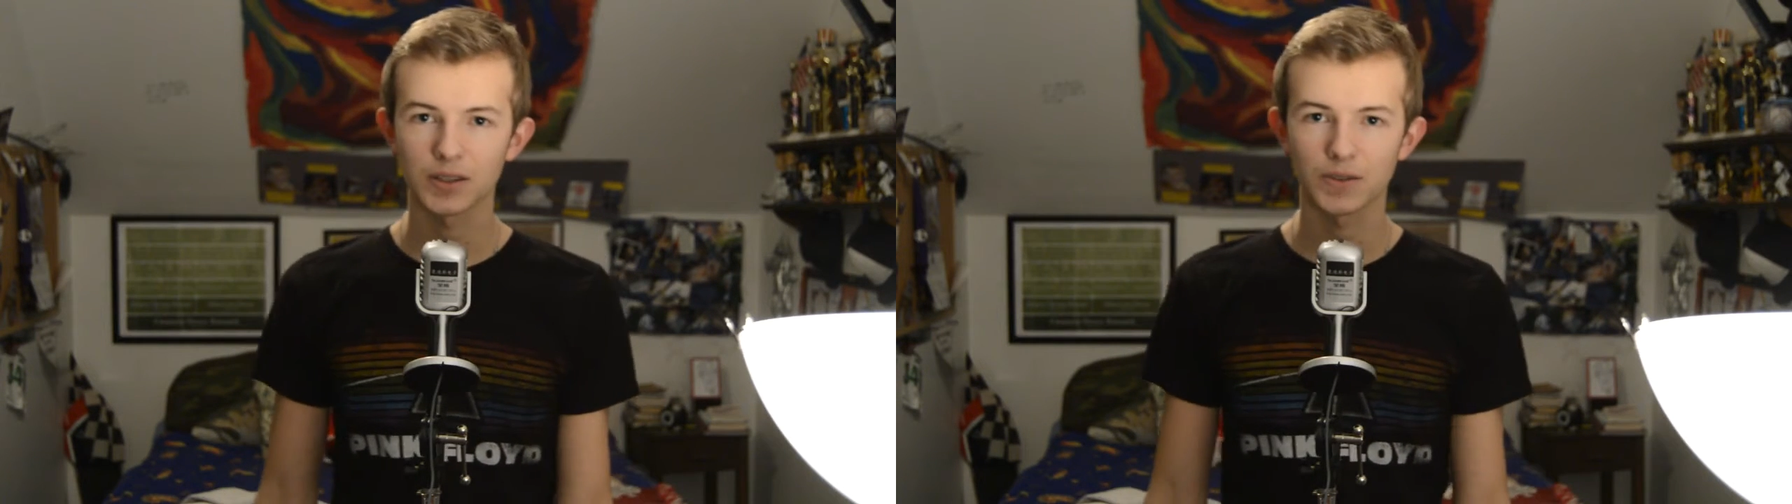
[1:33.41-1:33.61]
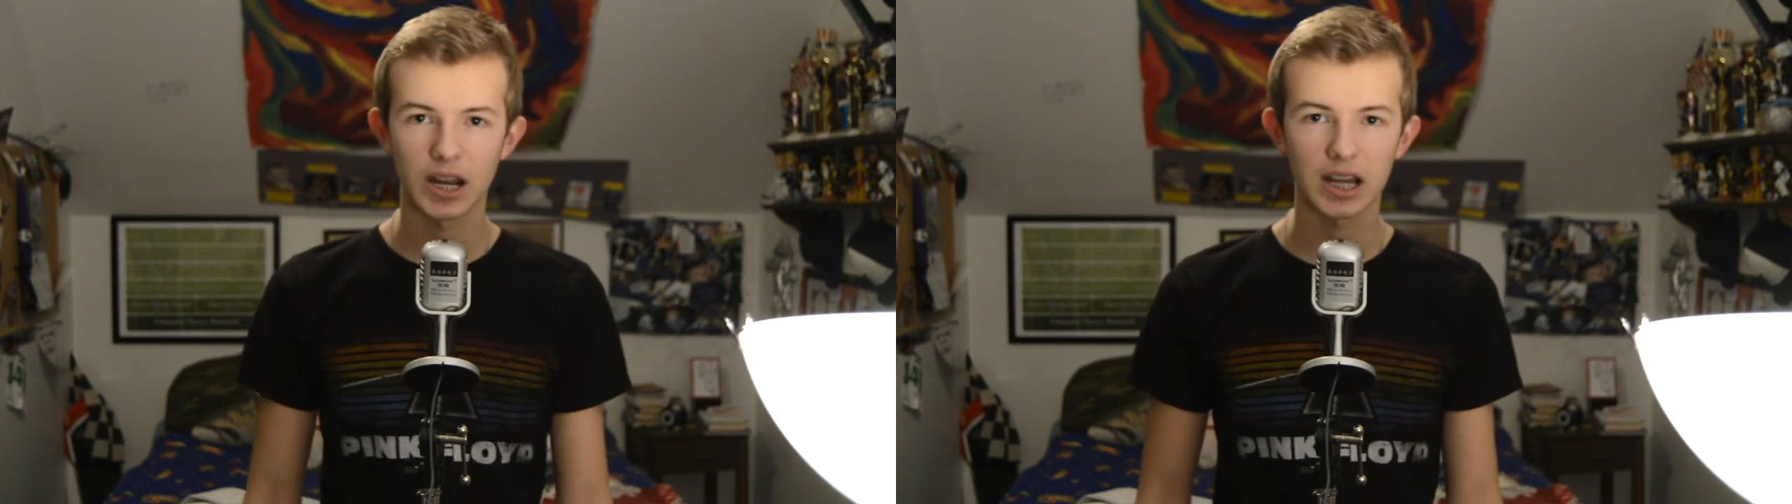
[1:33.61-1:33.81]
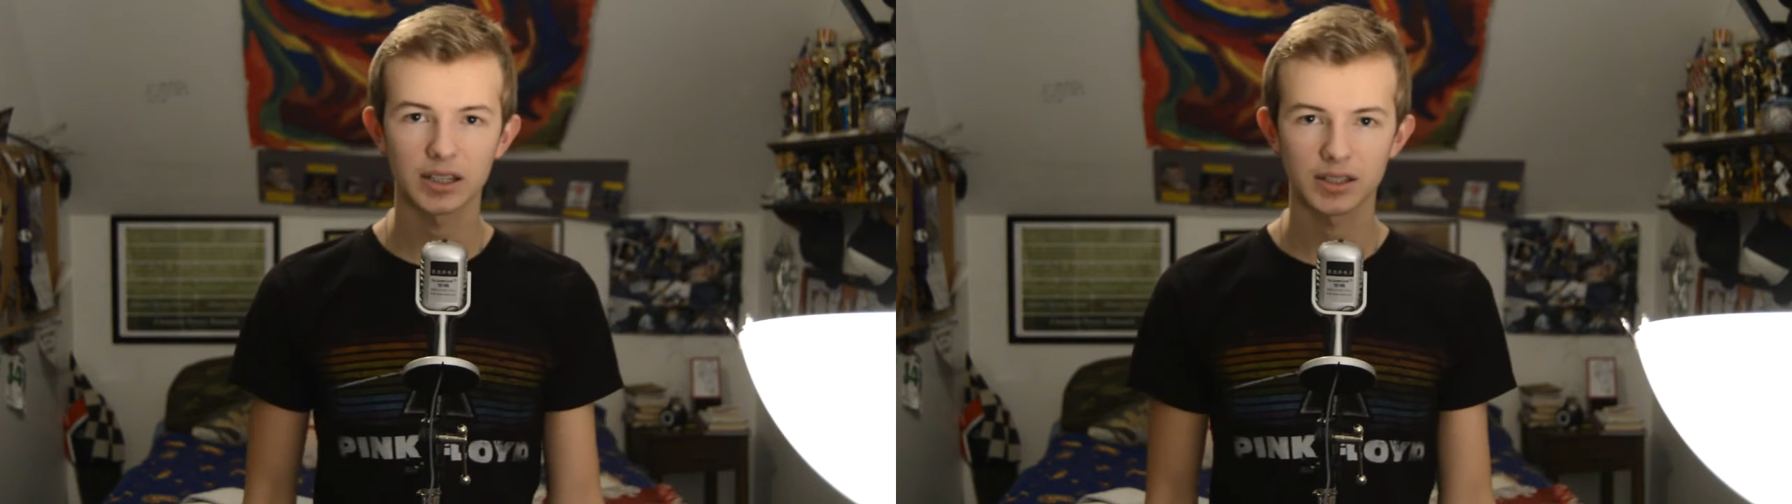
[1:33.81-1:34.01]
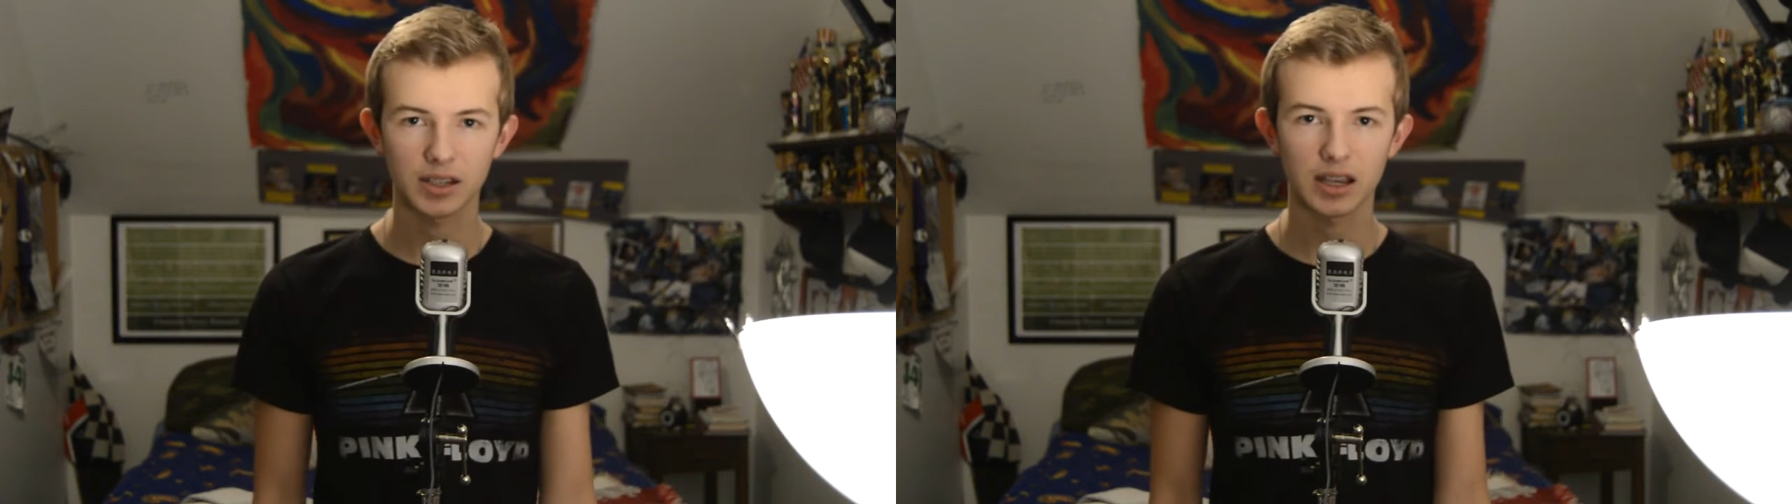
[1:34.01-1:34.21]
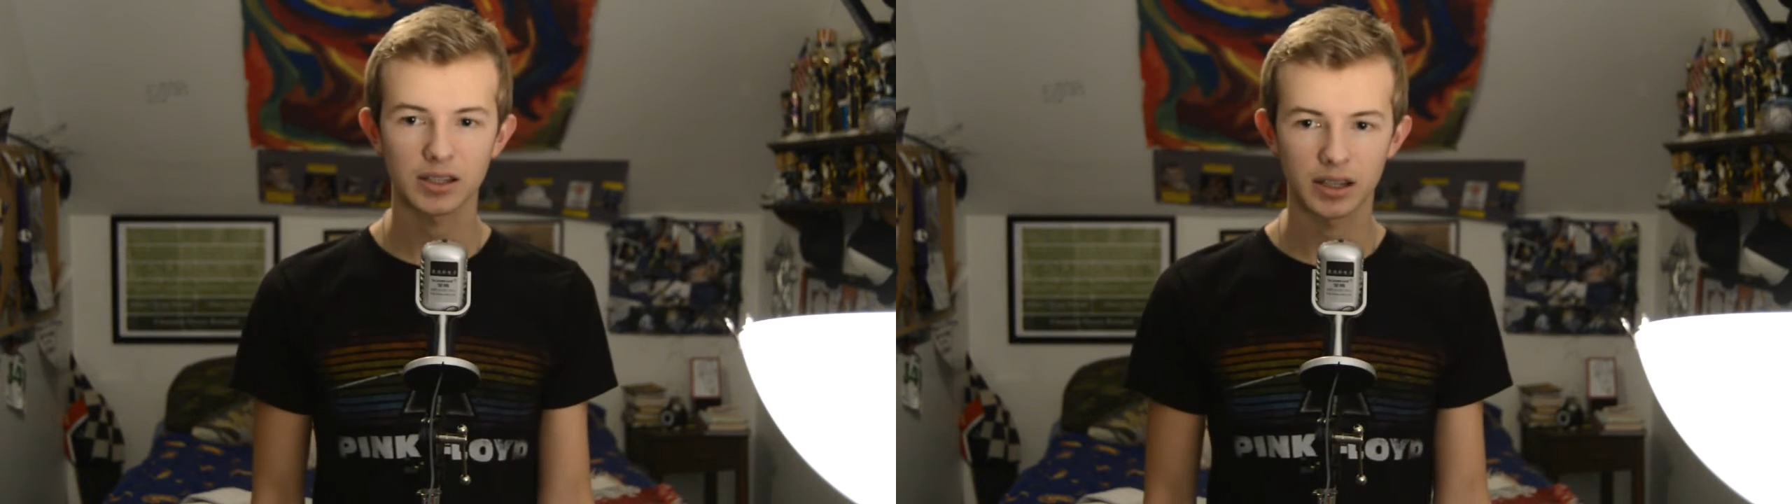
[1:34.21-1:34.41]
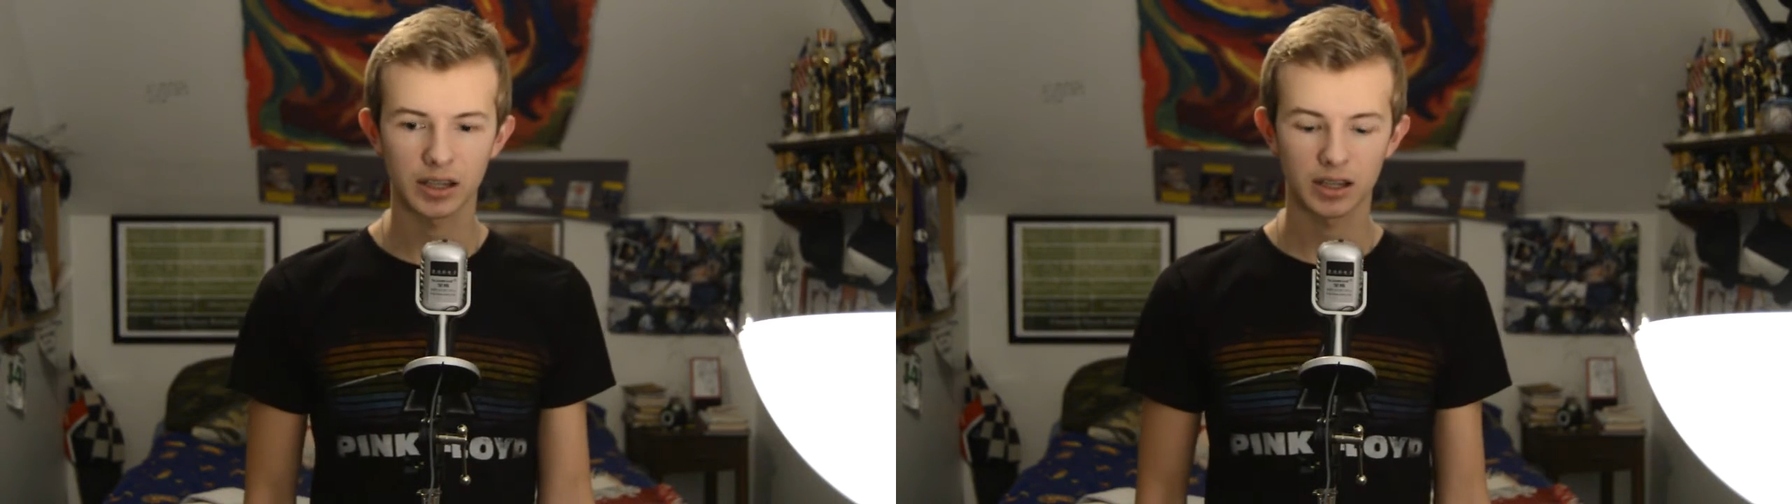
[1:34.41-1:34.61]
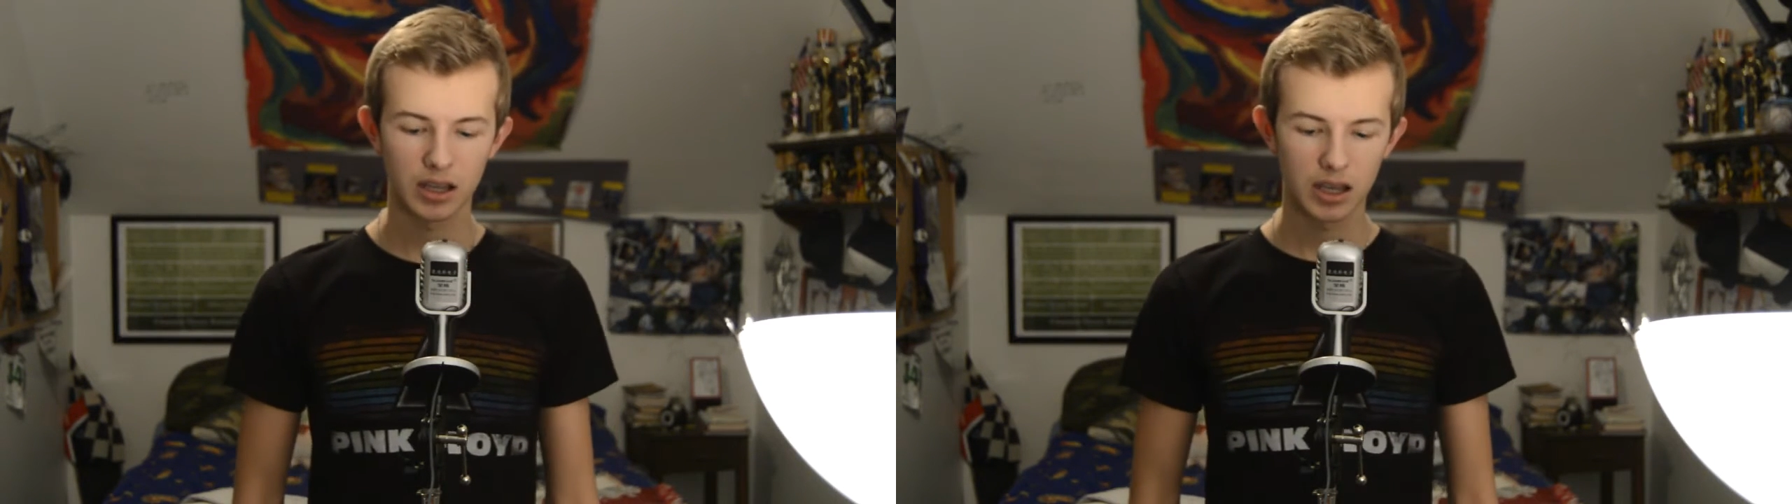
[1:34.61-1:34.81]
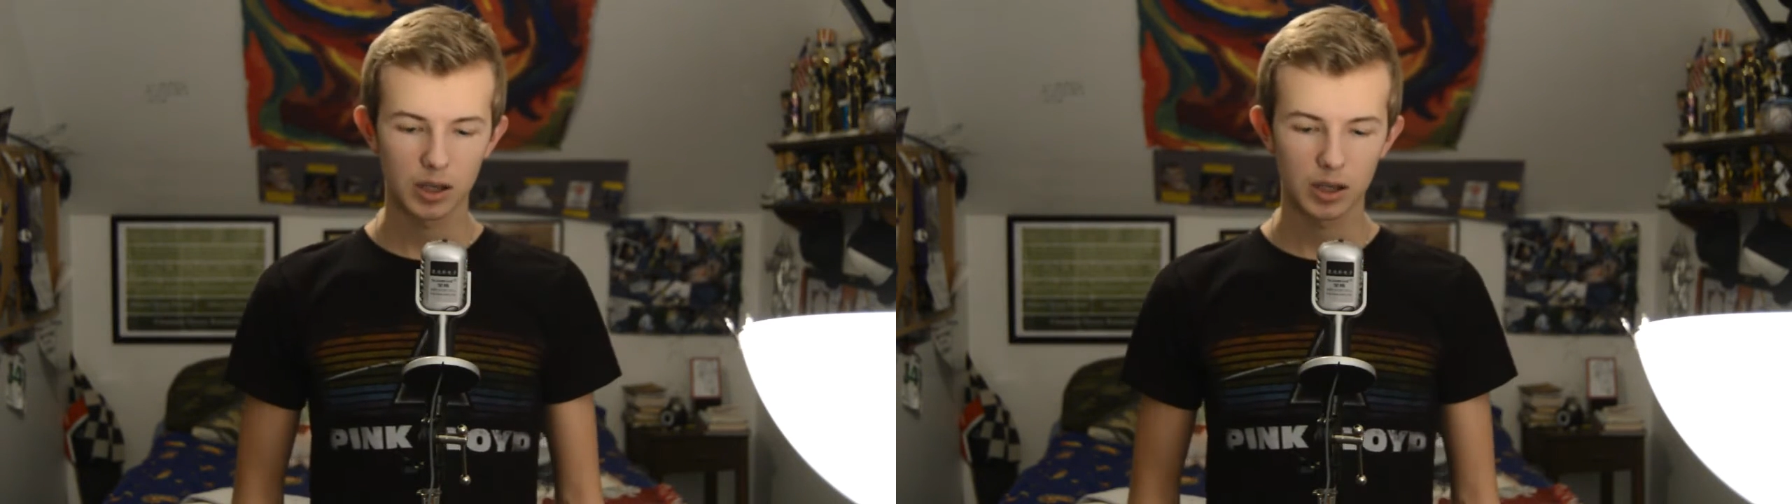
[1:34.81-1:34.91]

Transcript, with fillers: for not discussing,